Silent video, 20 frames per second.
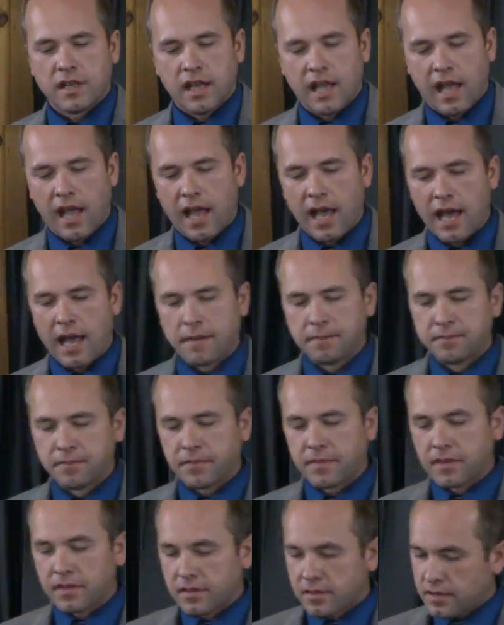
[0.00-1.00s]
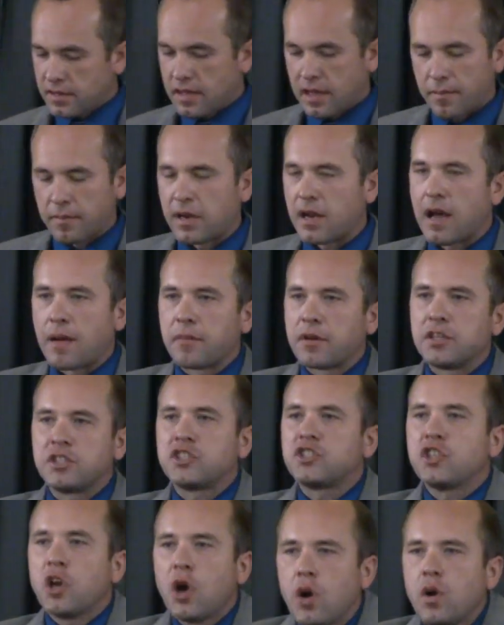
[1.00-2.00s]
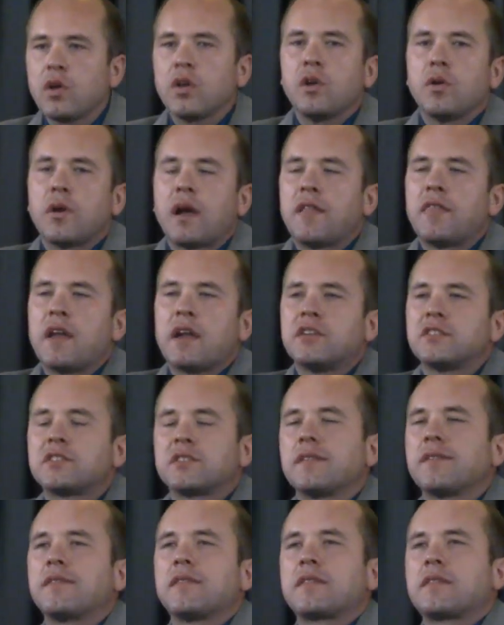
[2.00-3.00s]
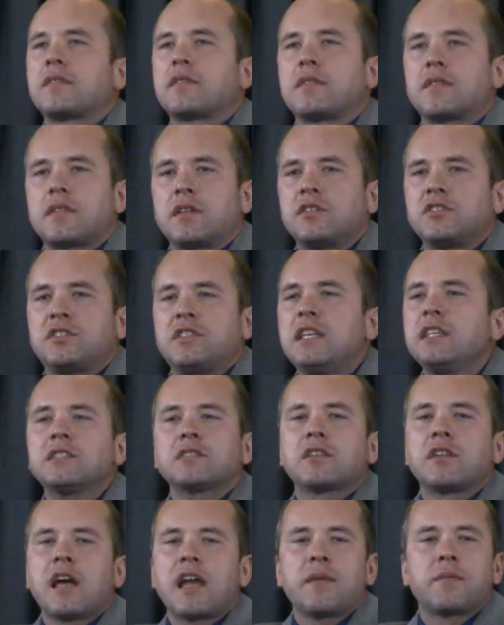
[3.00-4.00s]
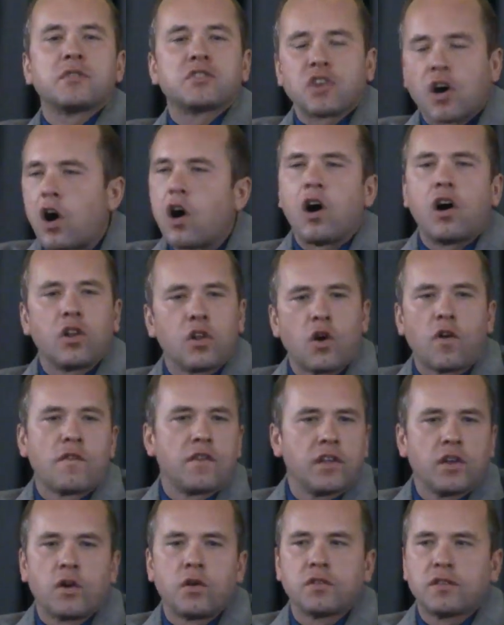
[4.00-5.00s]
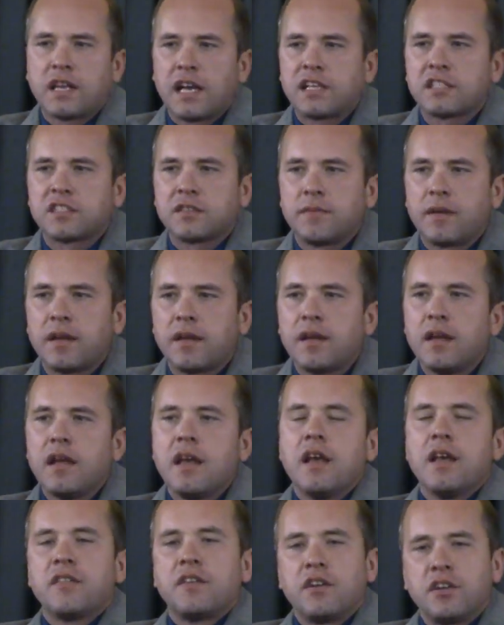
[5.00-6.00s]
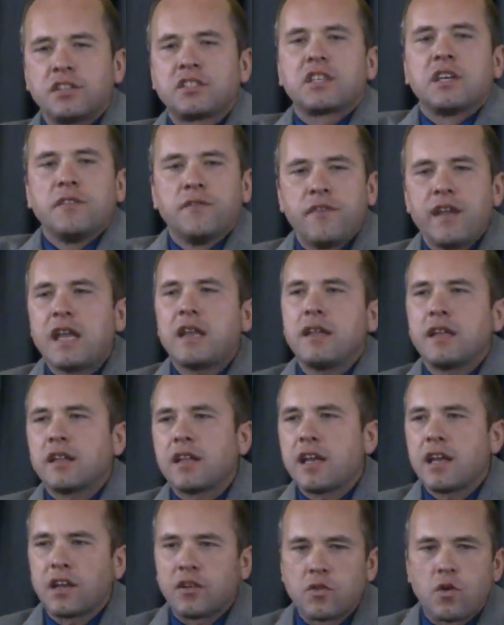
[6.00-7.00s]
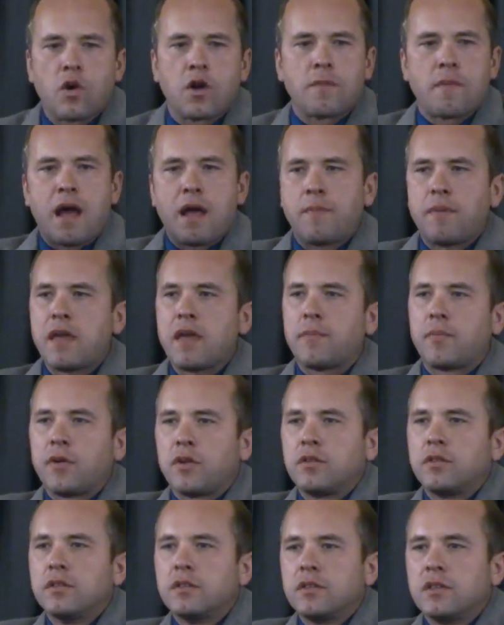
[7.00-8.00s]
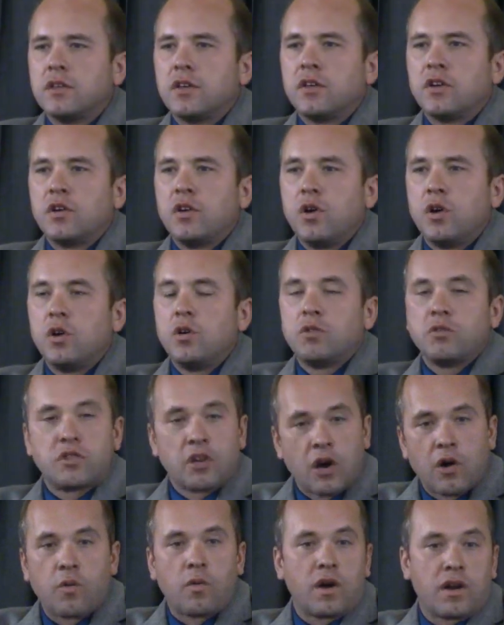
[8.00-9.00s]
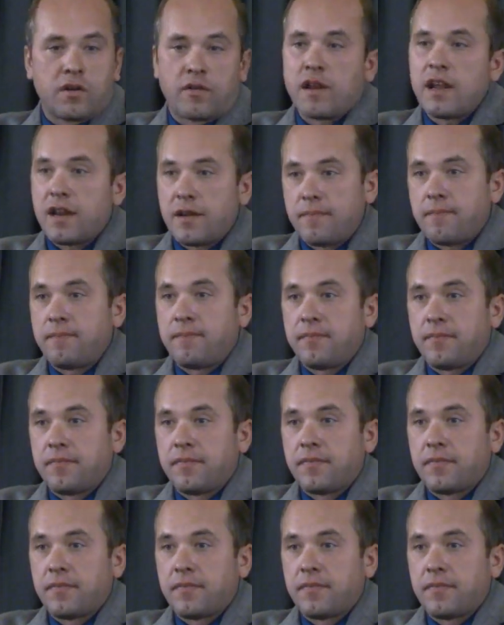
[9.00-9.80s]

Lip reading: And I'm going to show you, and there's disclaimers all over the Old Testament. They're just conveniently ignored by people who don't want to read them.